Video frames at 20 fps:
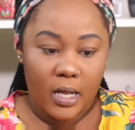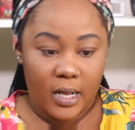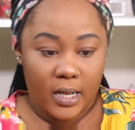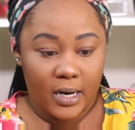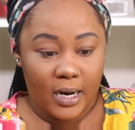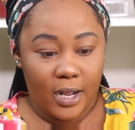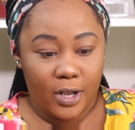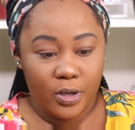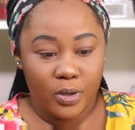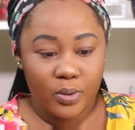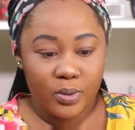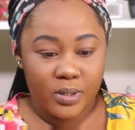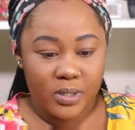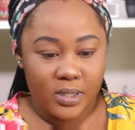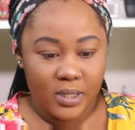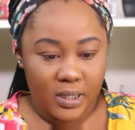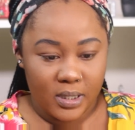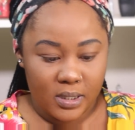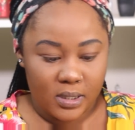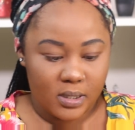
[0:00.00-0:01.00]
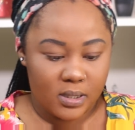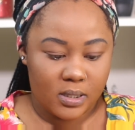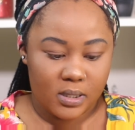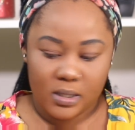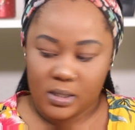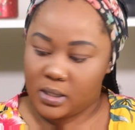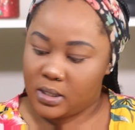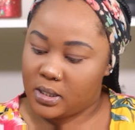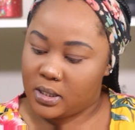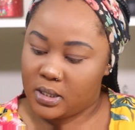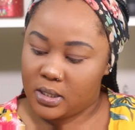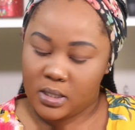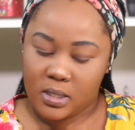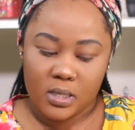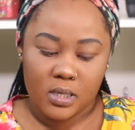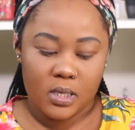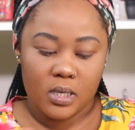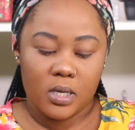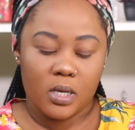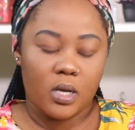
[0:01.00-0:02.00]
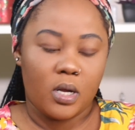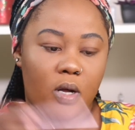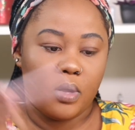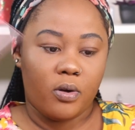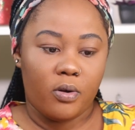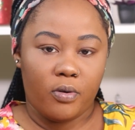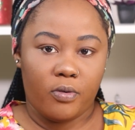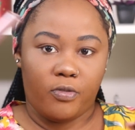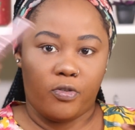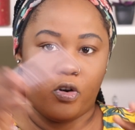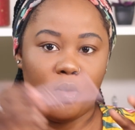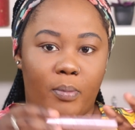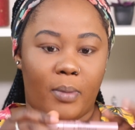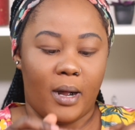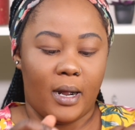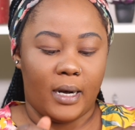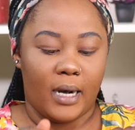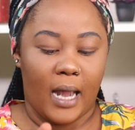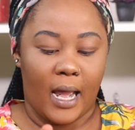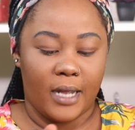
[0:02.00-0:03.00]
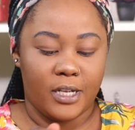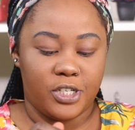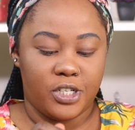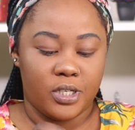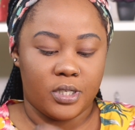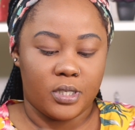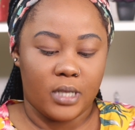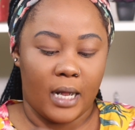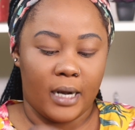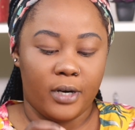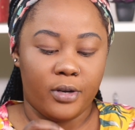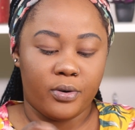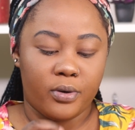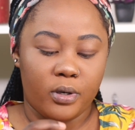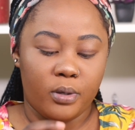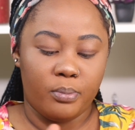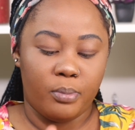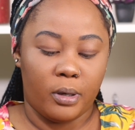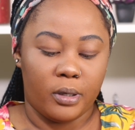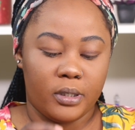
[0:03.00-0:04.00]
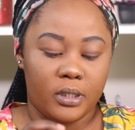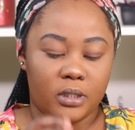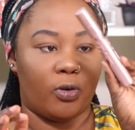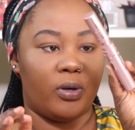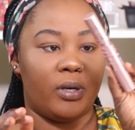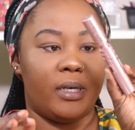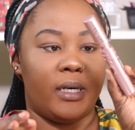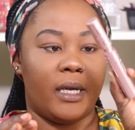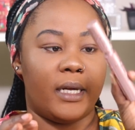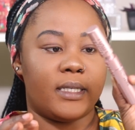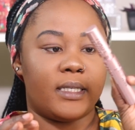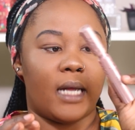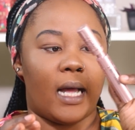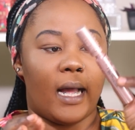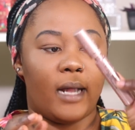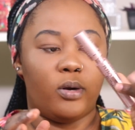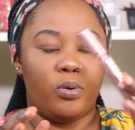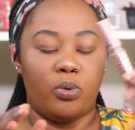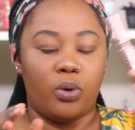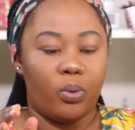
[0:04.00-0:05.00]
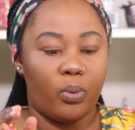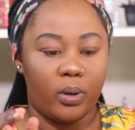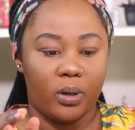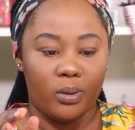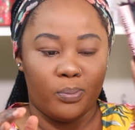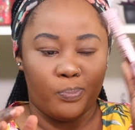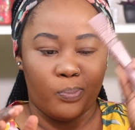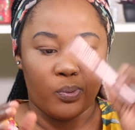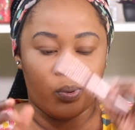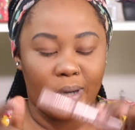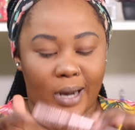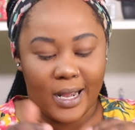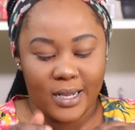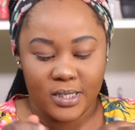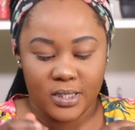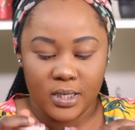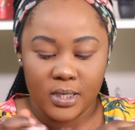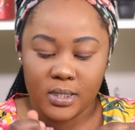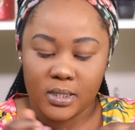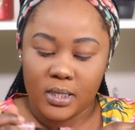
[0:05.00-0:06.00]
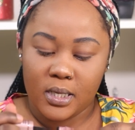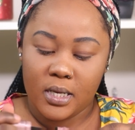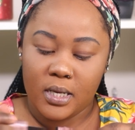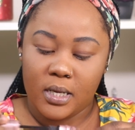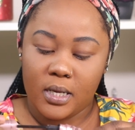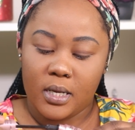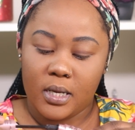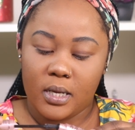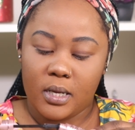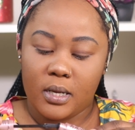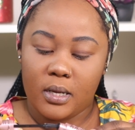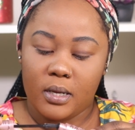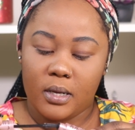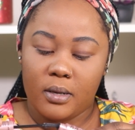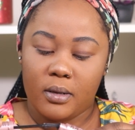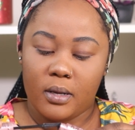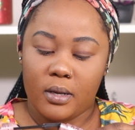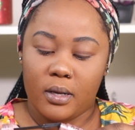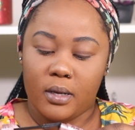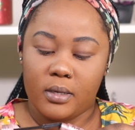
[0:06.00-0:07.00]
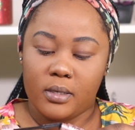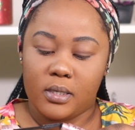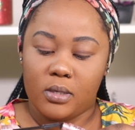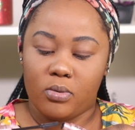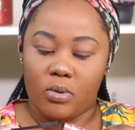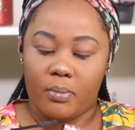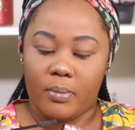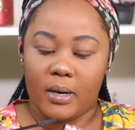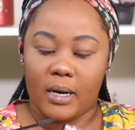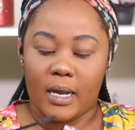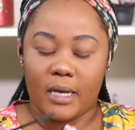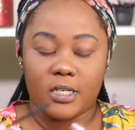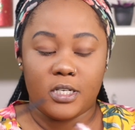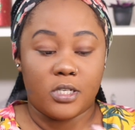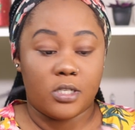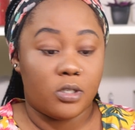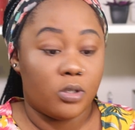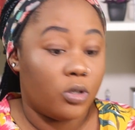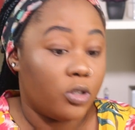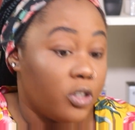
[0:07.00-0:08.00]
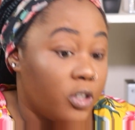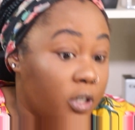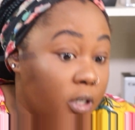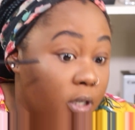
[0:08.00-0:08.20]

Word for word: And I use this for my lashes. I literally bought this for the days that I do not want to put lashes and see what my lashes look